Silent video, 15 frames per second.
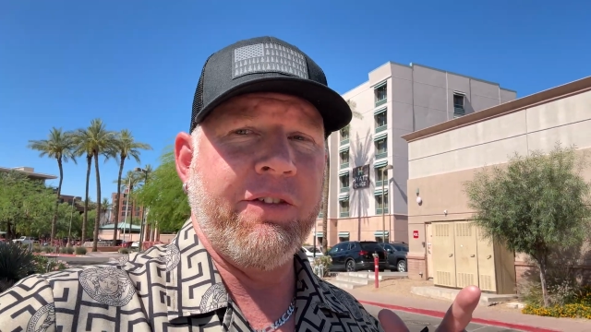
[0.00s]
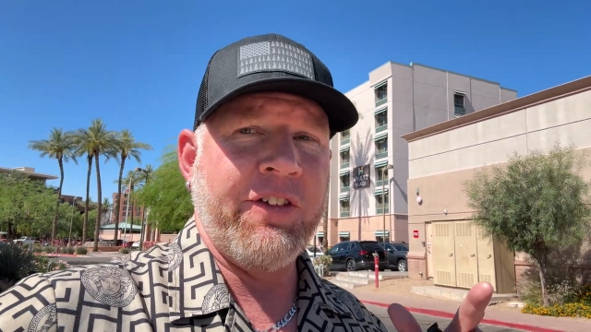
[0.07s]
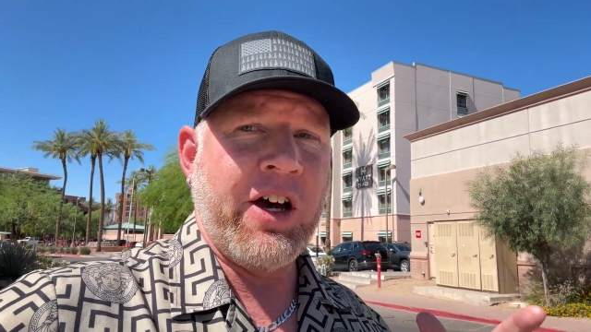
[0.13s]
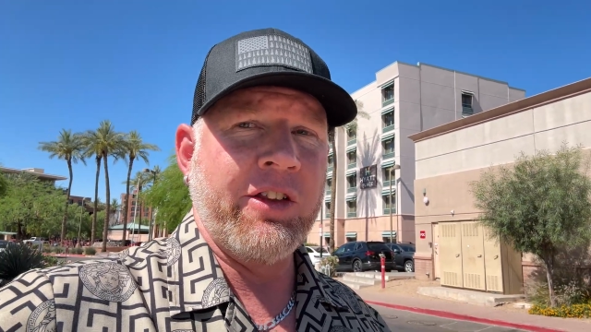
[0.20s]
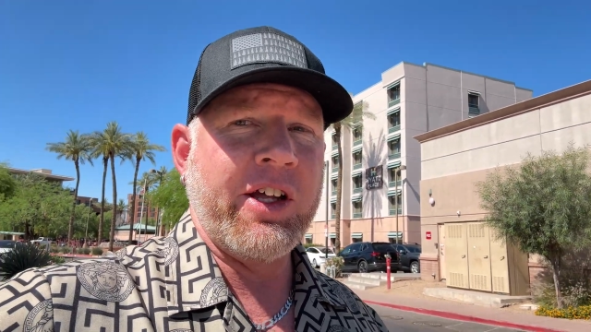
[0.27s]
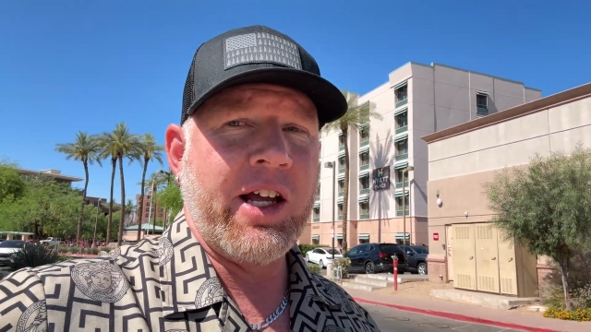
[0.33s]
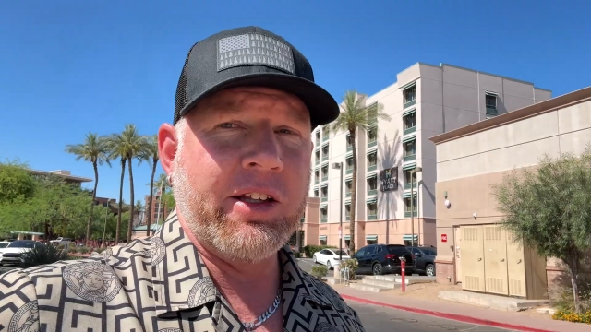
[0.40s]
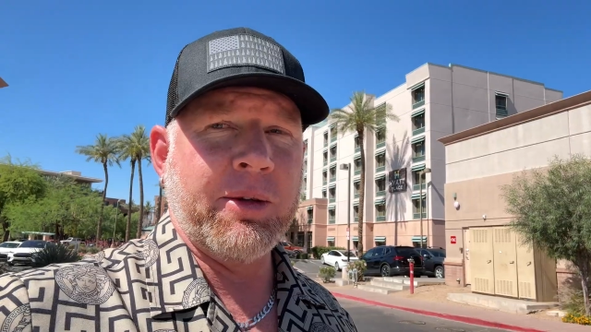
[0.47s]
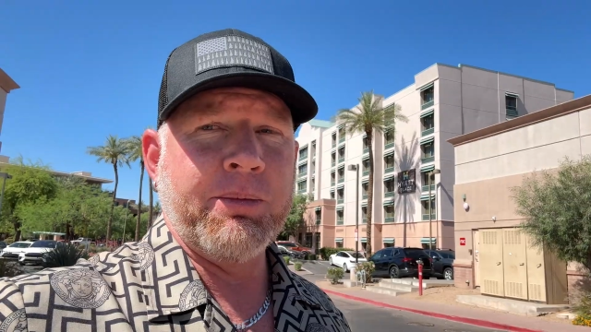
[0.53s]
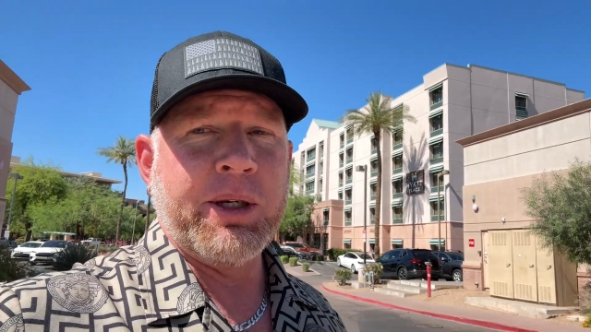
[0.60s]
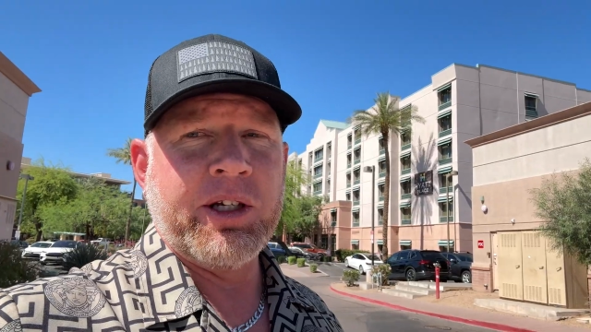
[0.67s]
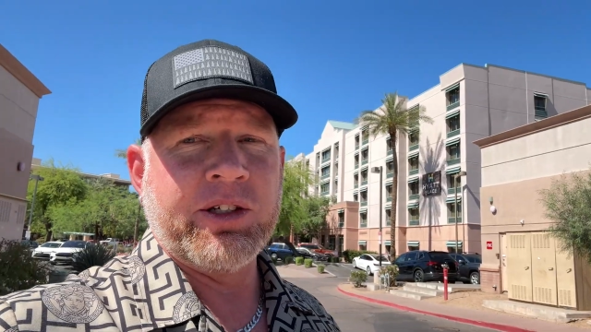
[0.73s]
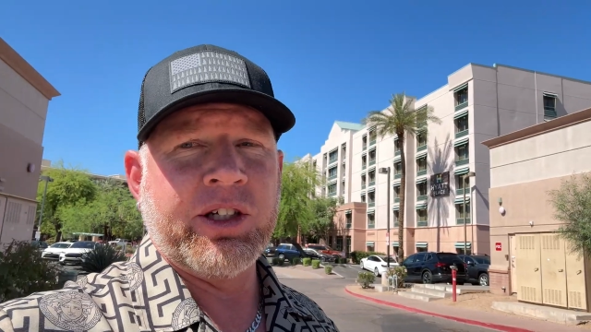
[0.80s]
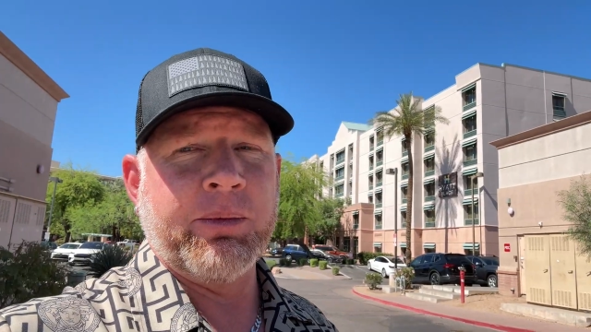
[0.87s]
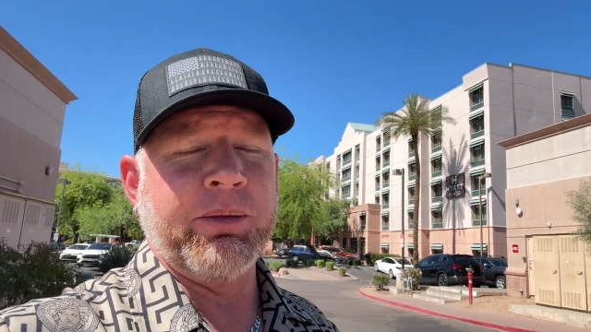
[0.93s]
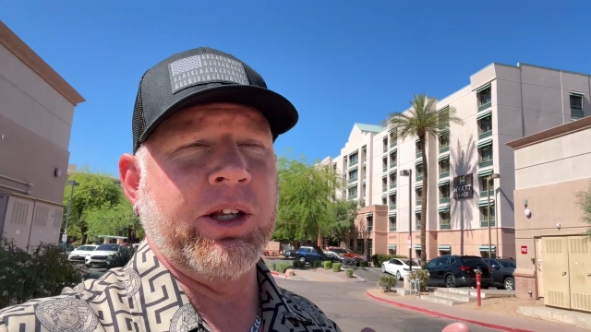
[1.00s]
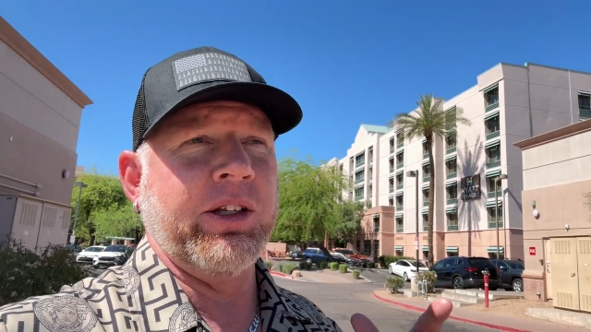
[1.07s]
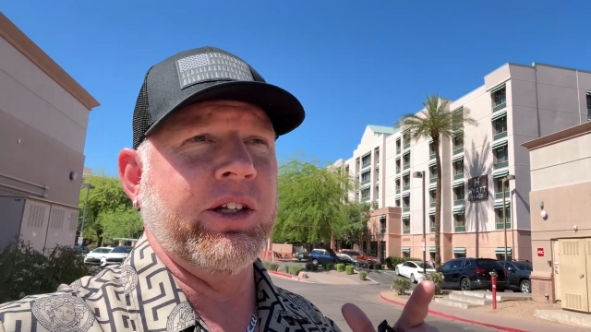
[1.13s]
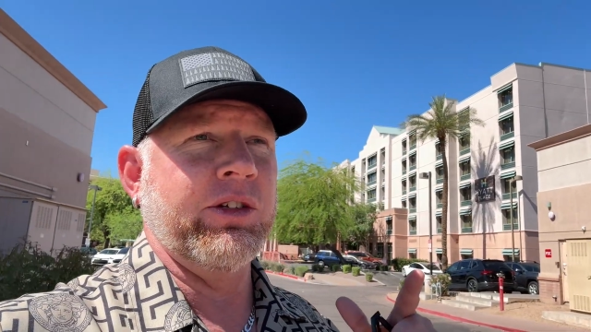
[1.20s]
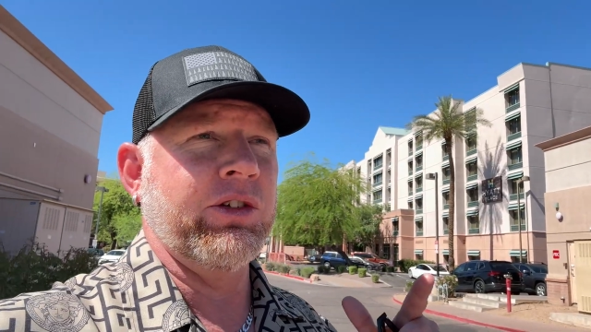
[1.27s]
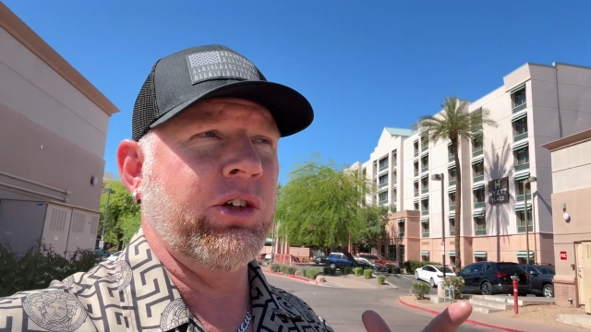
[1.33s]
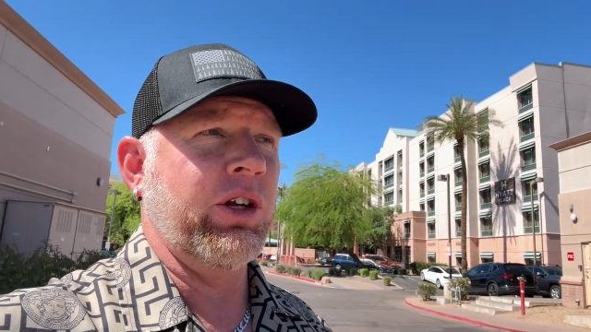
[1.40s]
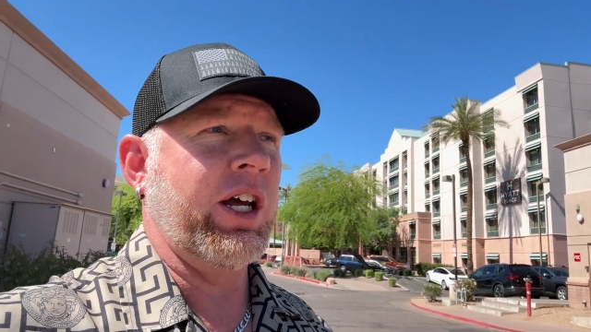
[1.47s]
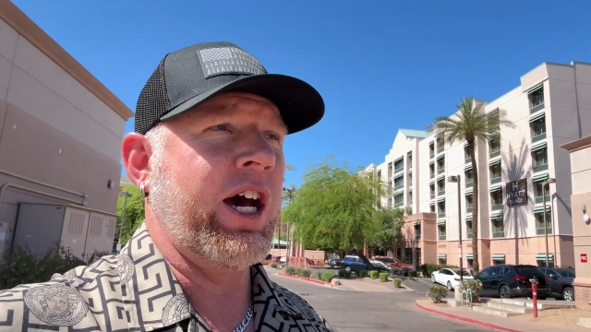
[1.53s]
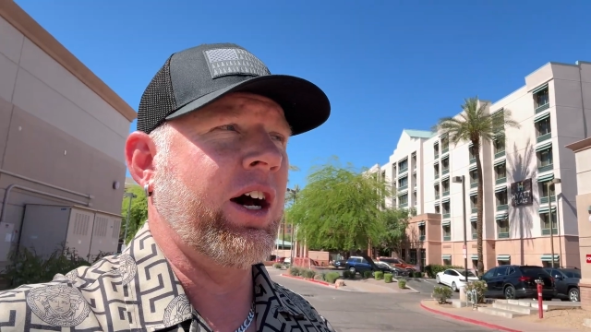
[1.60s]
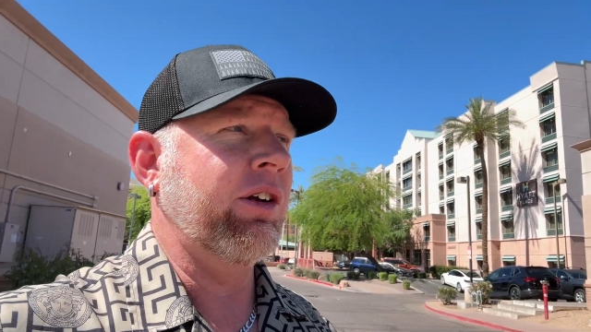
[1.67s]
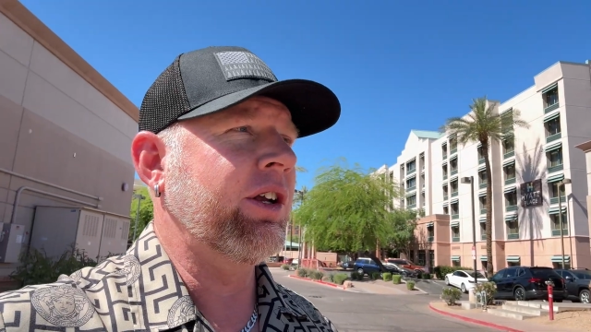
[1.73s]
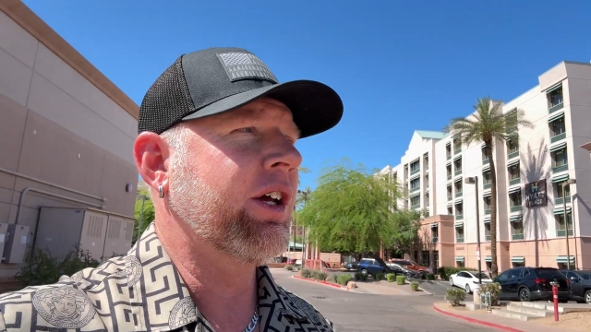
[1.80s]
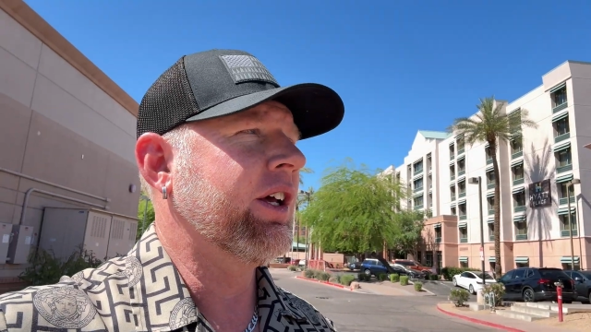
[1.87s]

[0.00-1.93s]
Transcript: found that to be something that stood out.